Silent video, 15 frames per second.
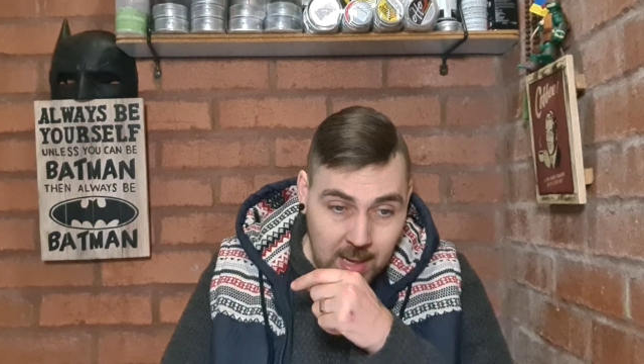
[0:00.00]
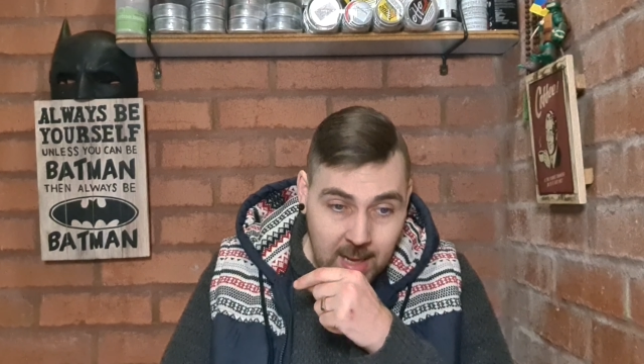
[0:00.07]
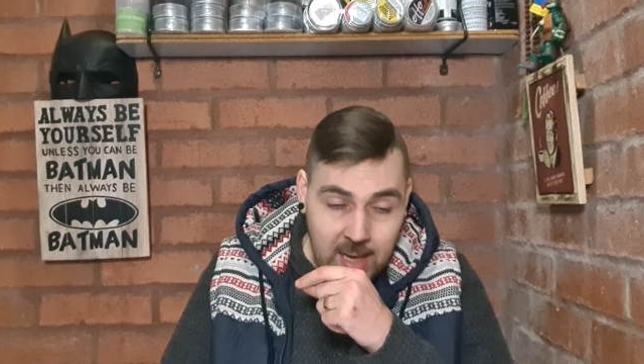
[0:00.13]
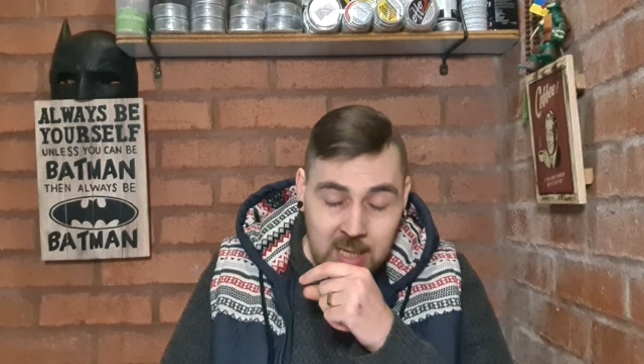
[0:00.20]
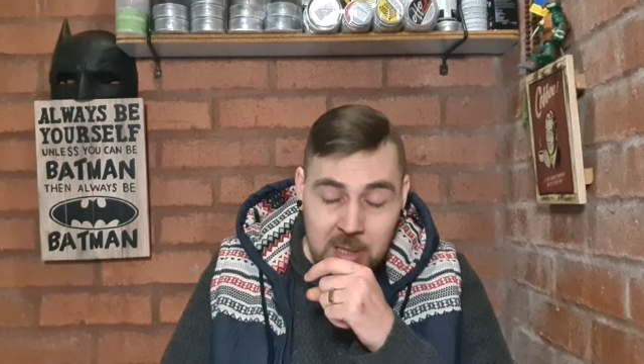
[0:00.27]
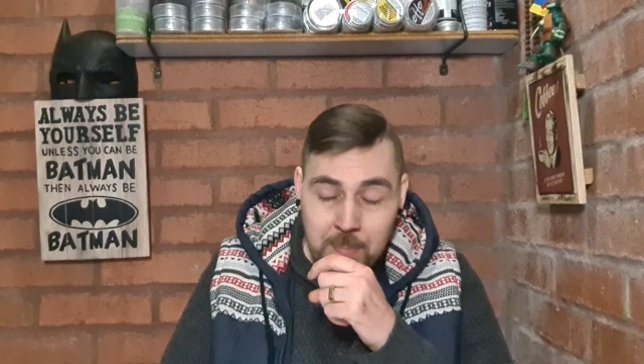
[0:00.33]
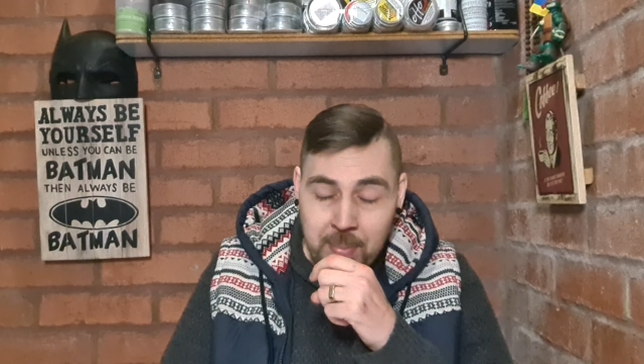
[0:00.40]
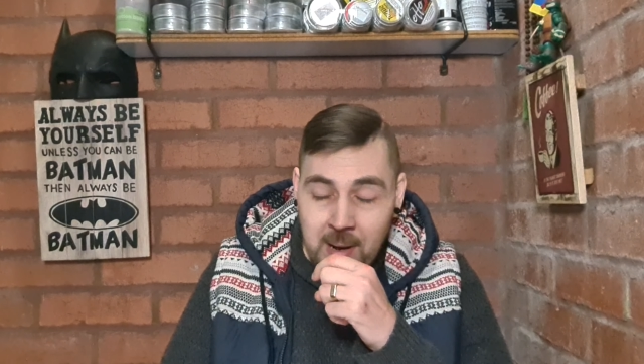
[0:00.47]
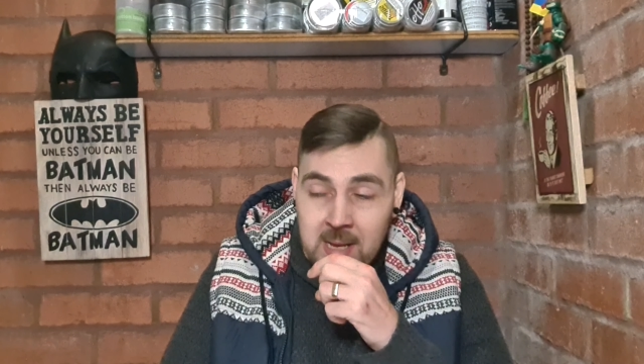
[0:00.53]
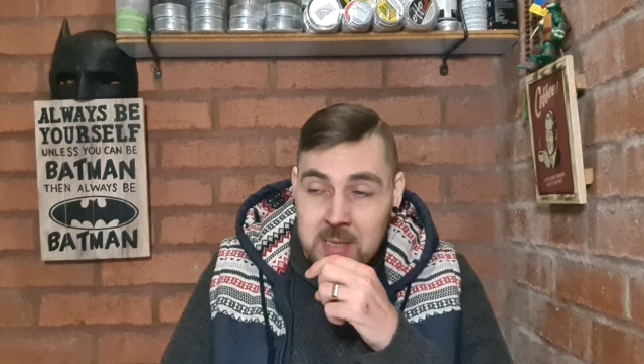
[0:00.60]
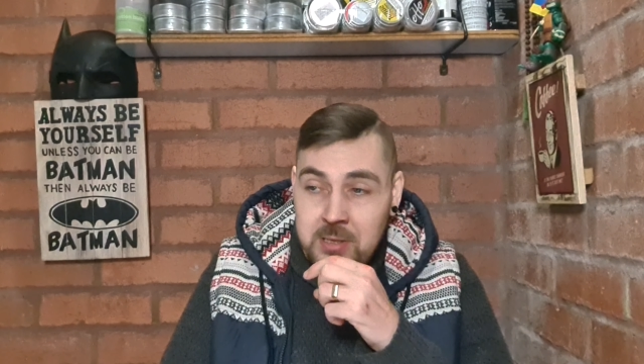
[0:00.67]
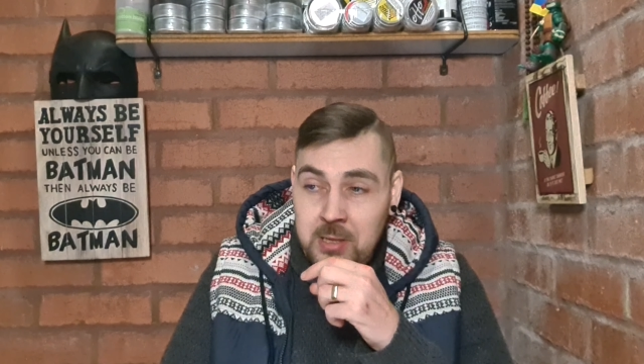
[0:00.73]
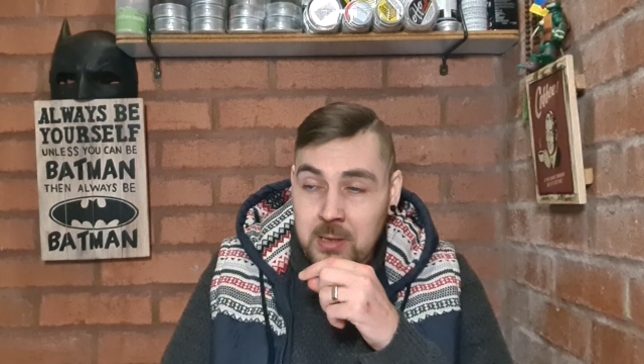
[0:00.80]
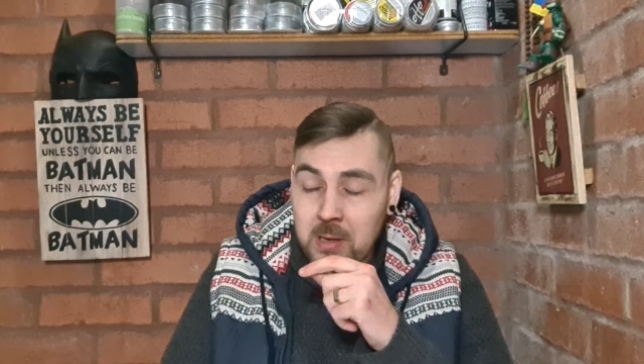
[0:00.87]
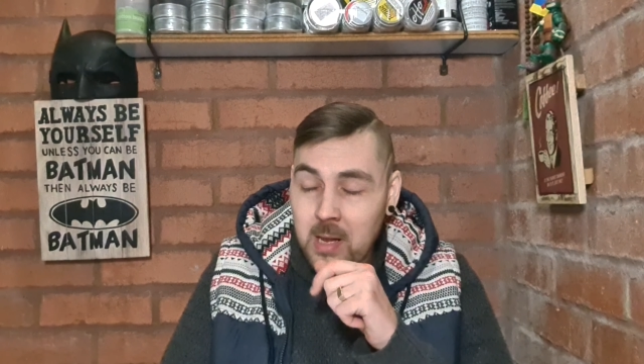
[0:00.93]
it's
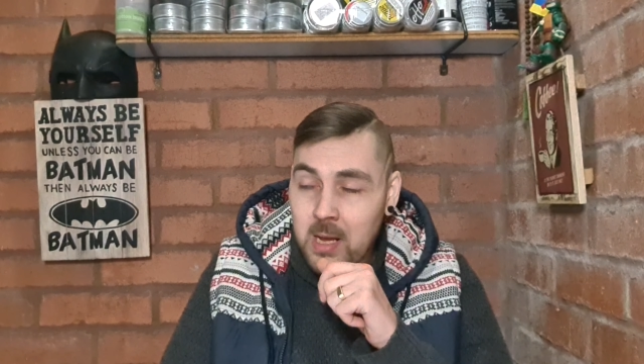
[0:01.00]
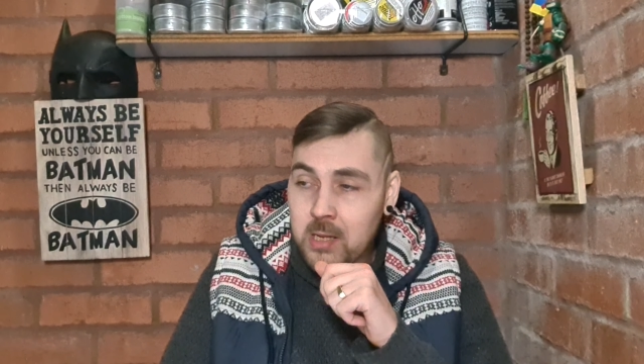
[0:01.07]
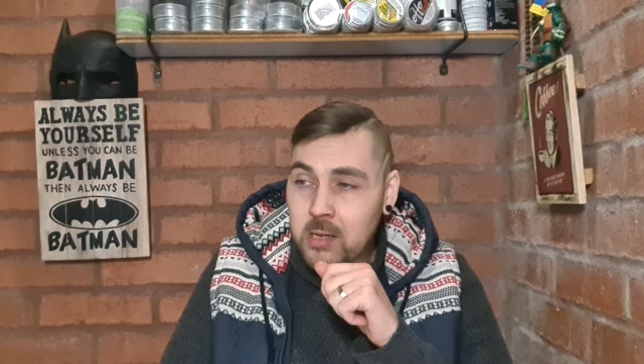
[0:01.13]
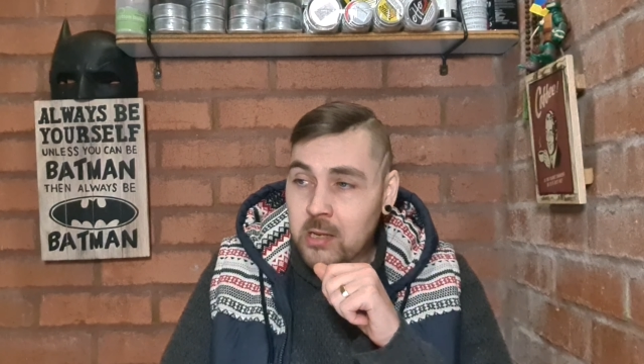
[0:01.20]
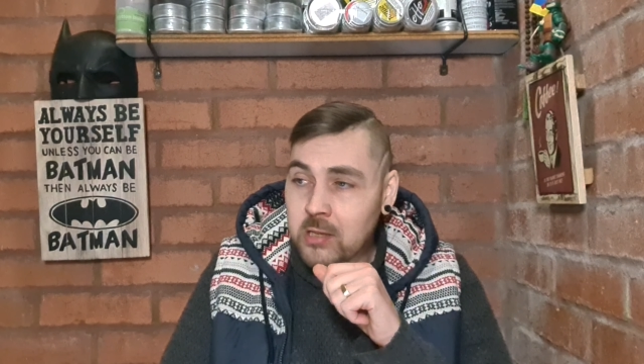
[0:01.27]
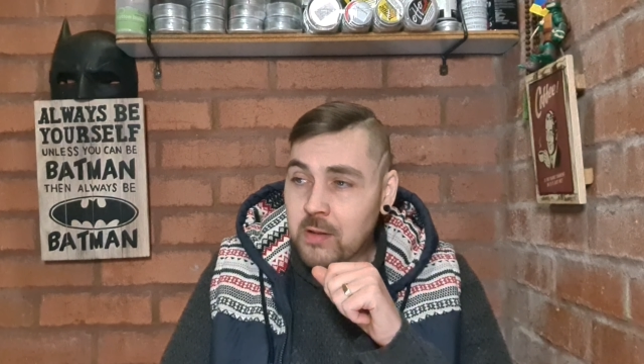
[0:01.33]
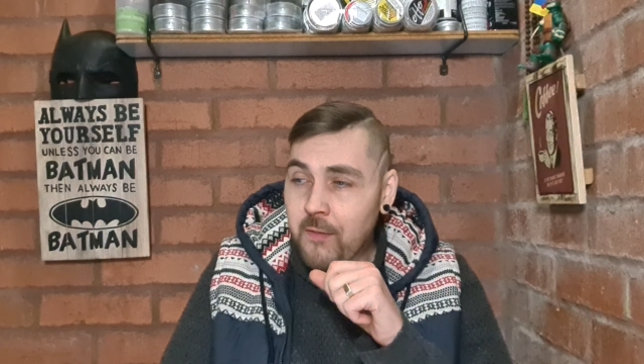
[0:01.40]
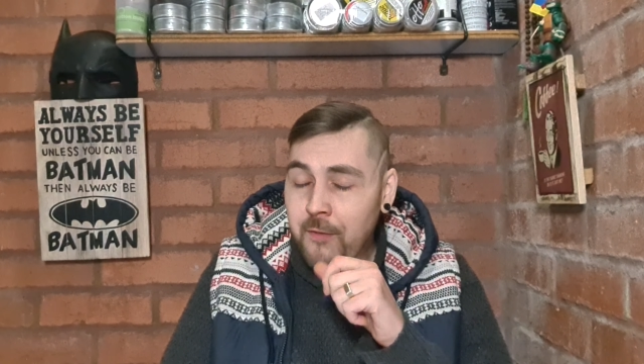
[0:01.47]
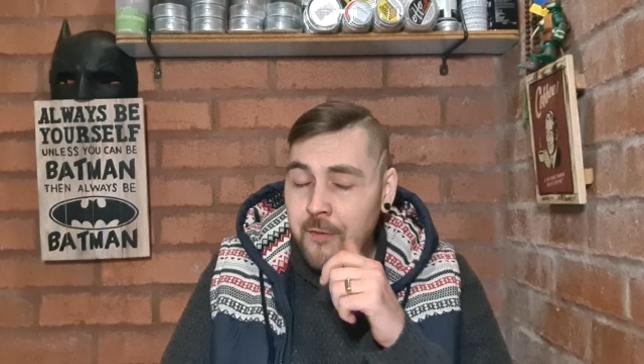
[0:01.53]
pleasant. It doesn't